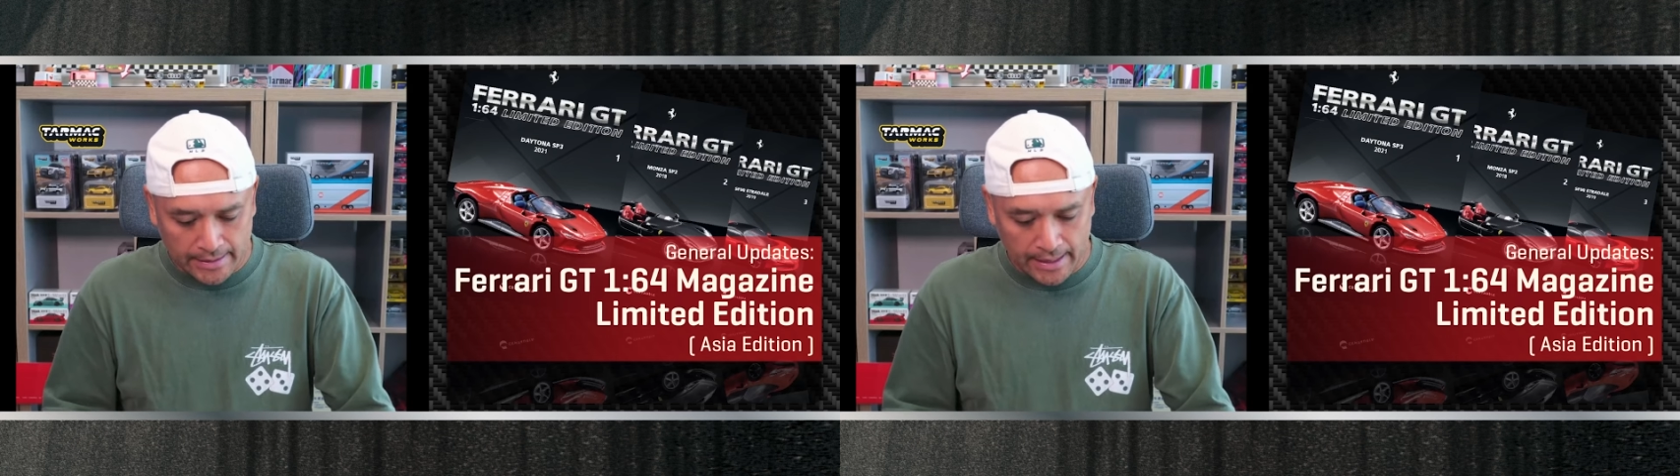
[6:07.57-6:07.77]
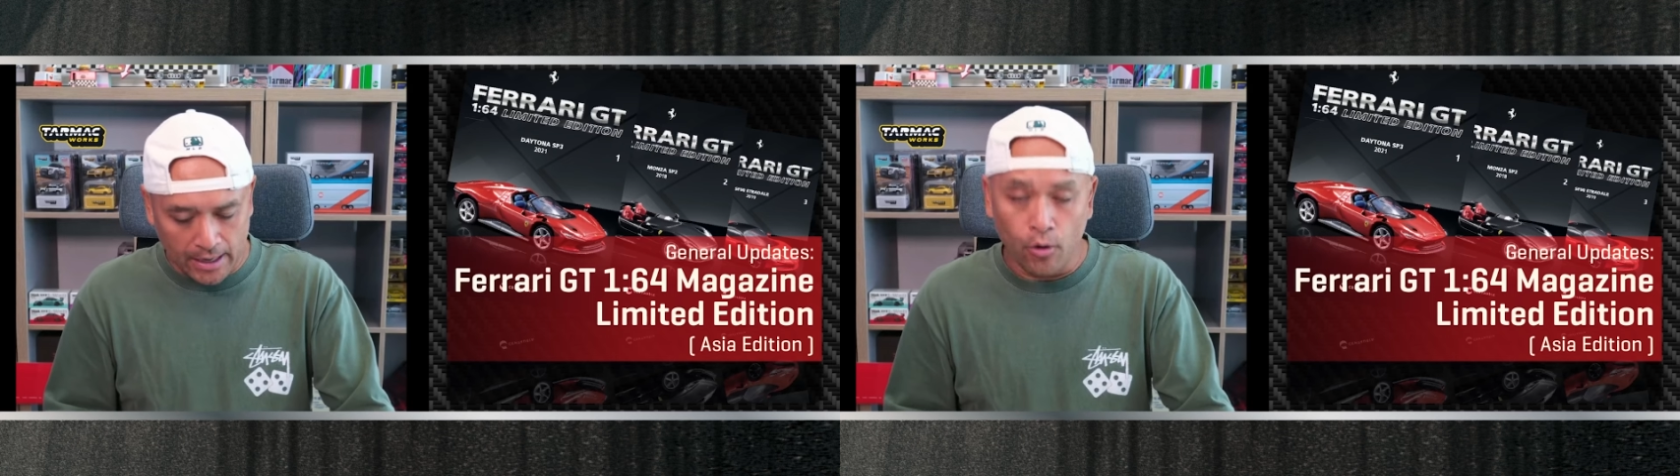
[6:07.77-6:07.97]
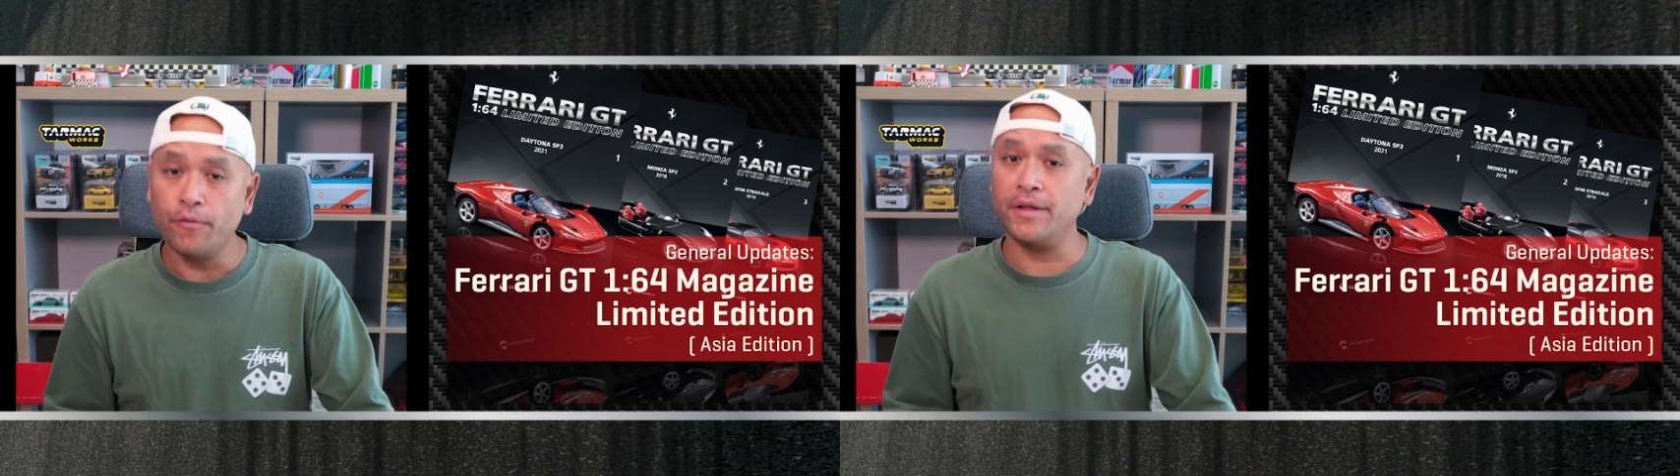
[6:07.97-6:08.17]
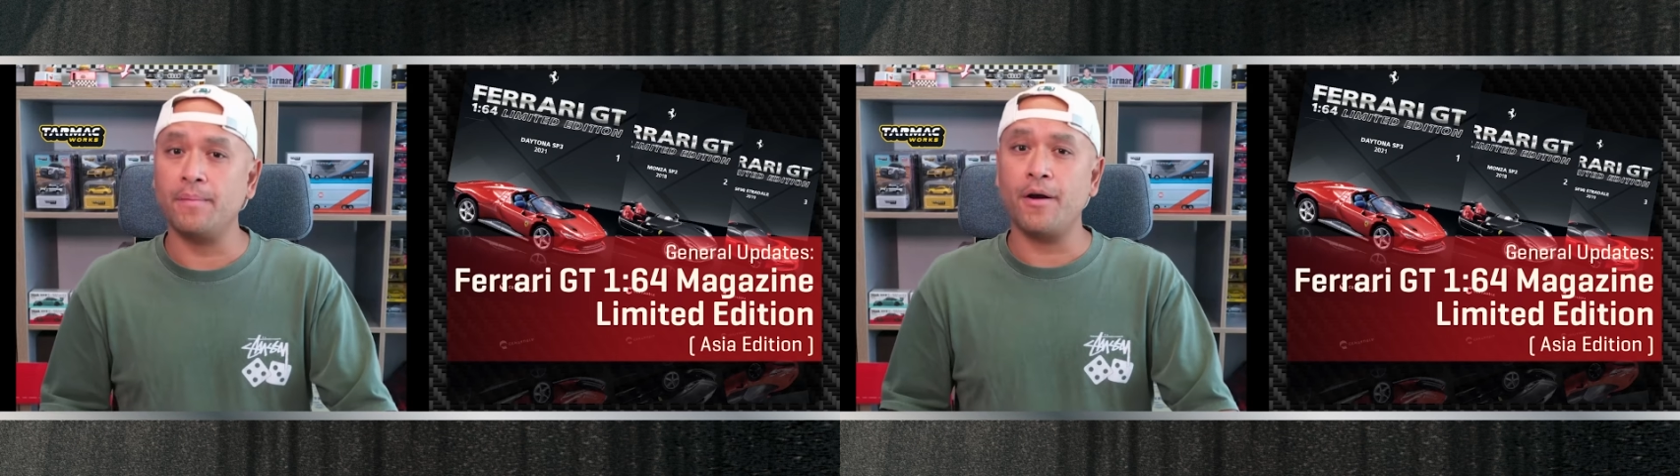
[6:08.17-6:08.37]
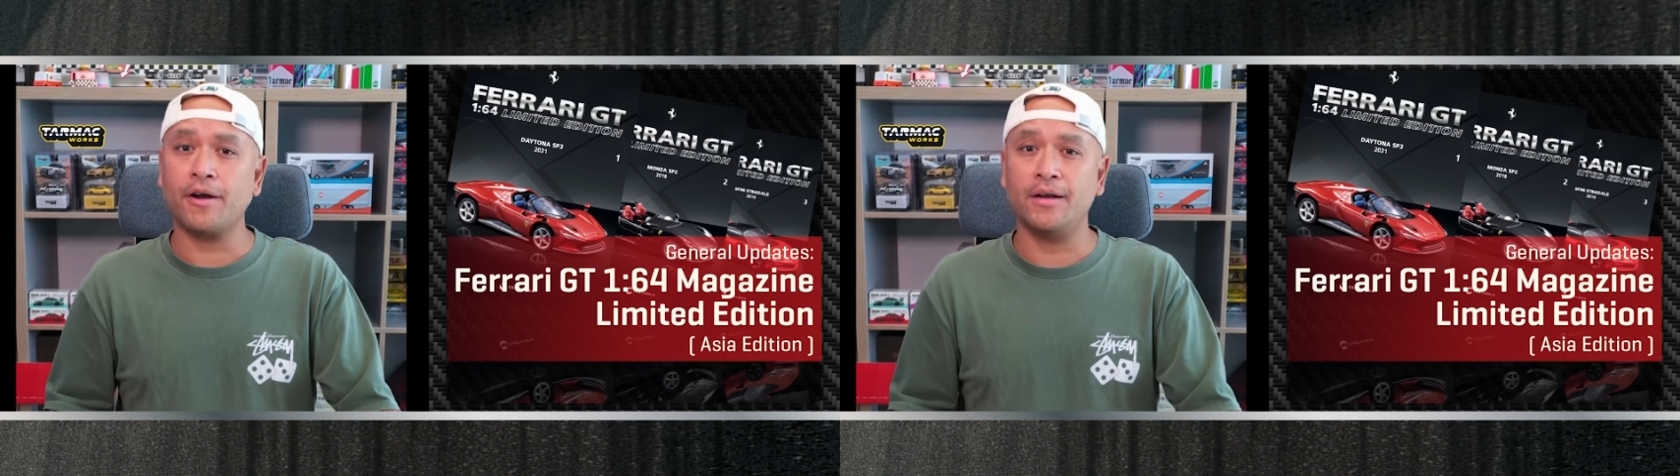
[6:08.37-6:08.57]
Hopefully the
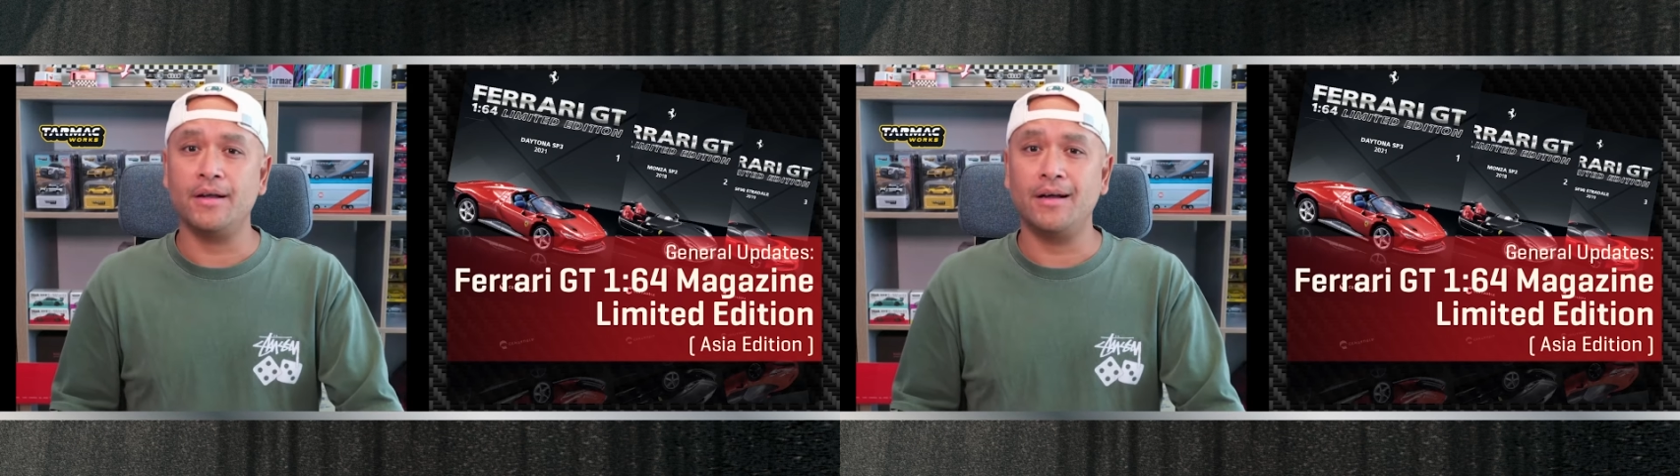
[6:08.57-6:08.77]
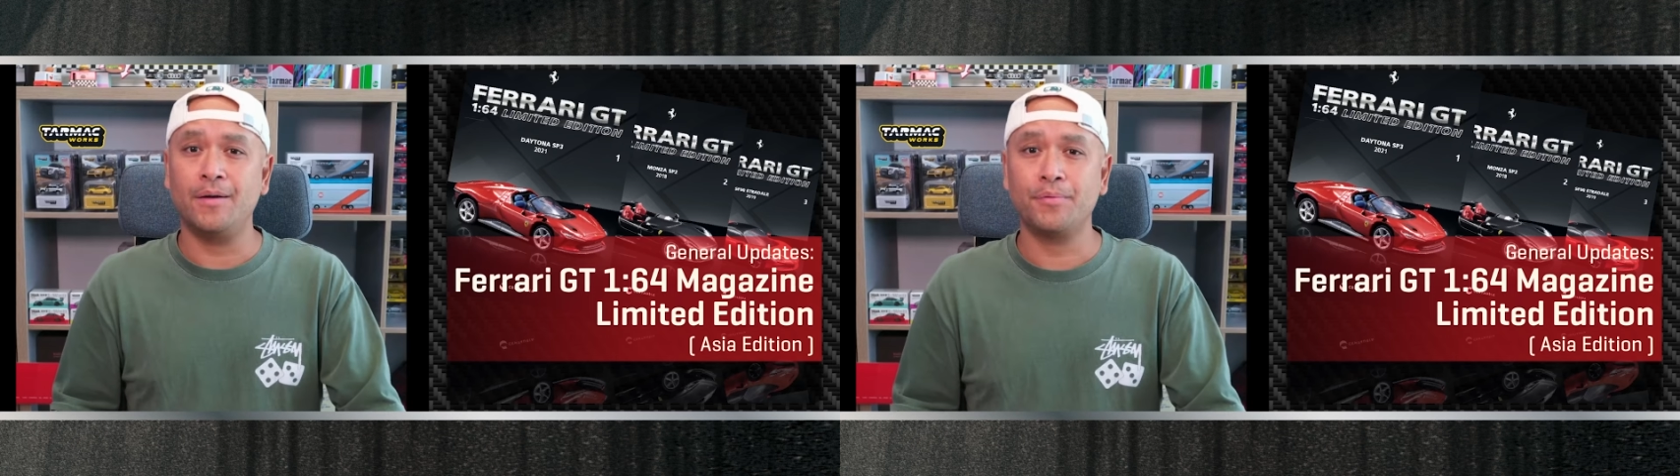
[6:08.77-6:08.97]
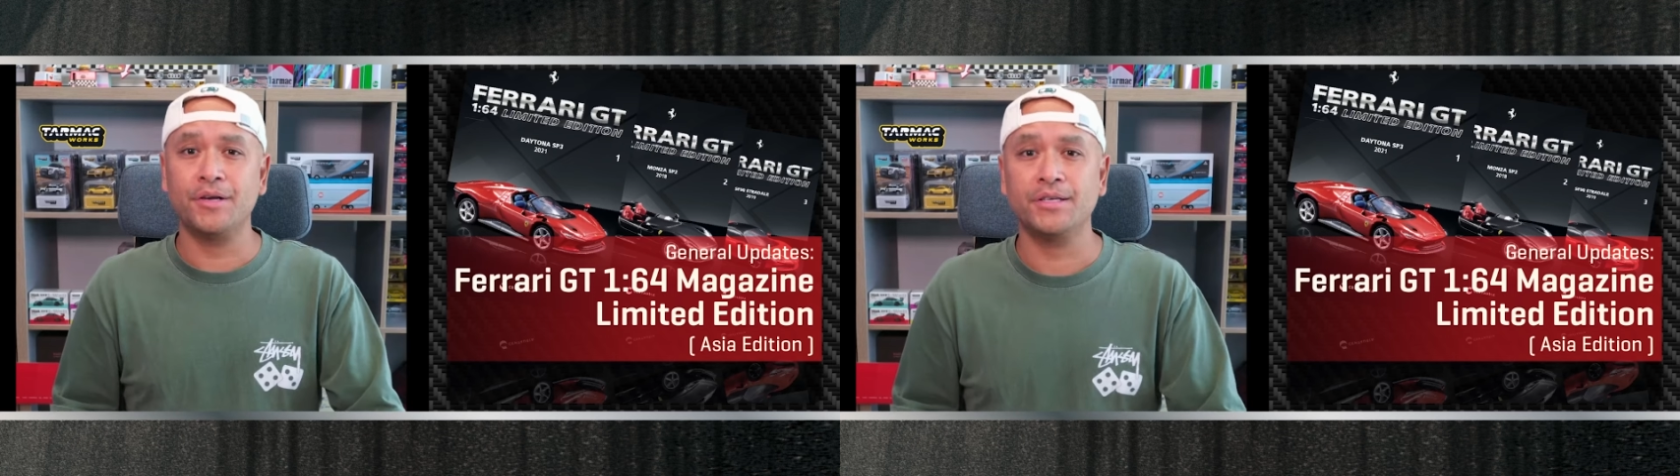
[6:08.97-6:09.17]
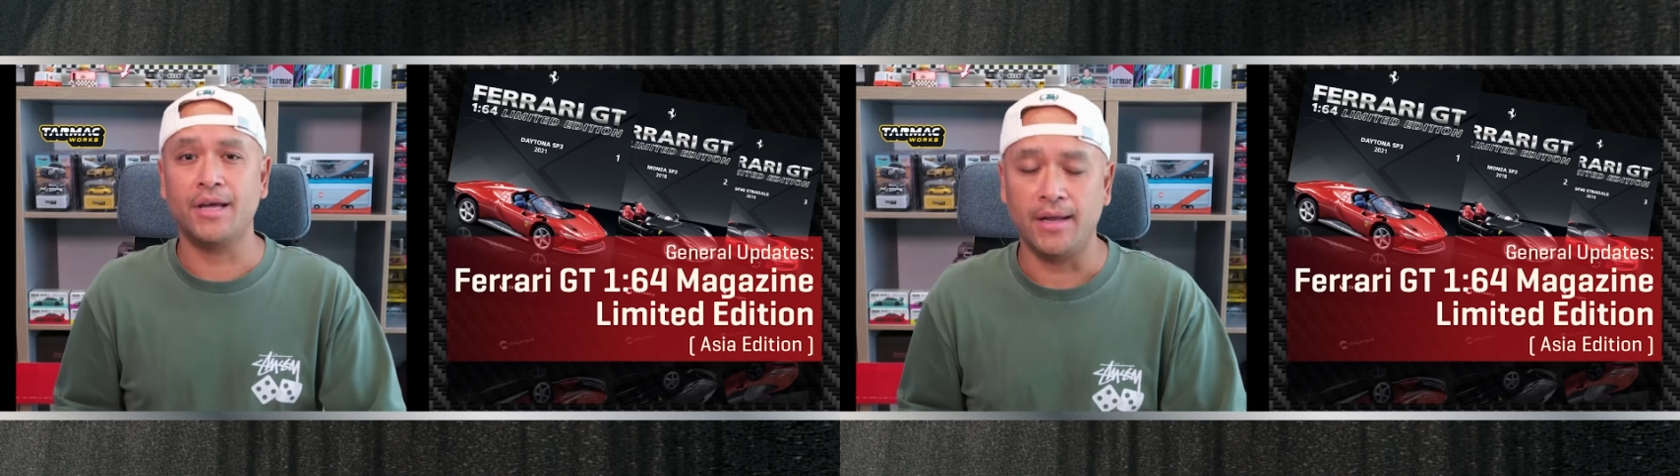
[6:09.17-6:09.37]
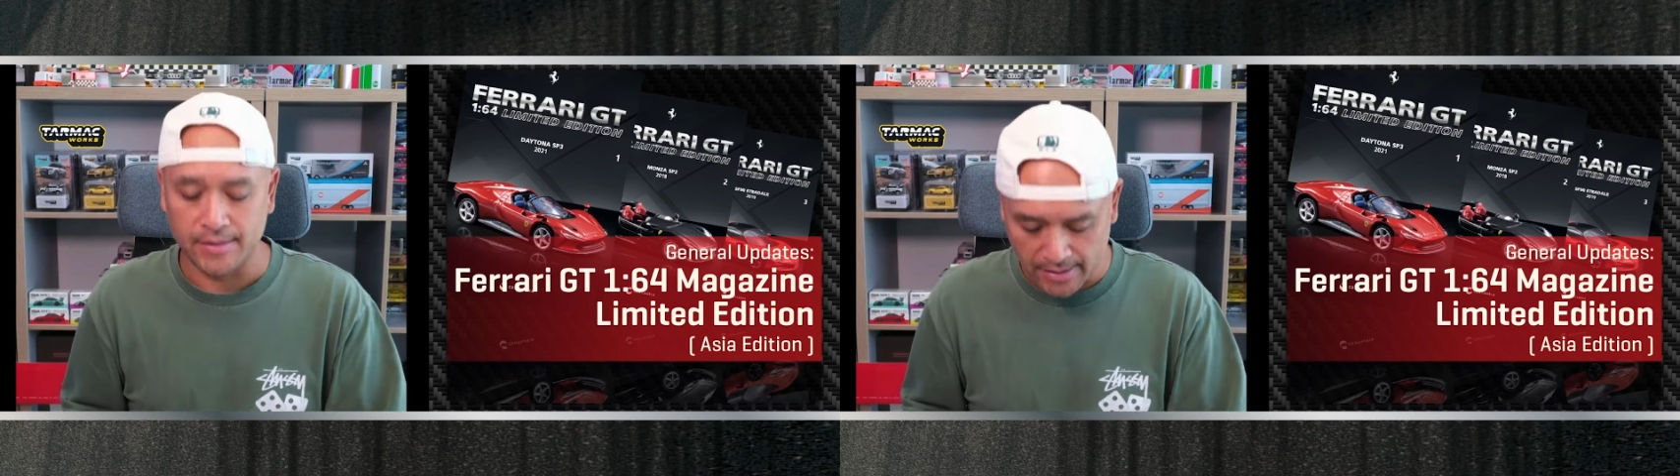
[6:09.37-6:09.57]
market appreciates,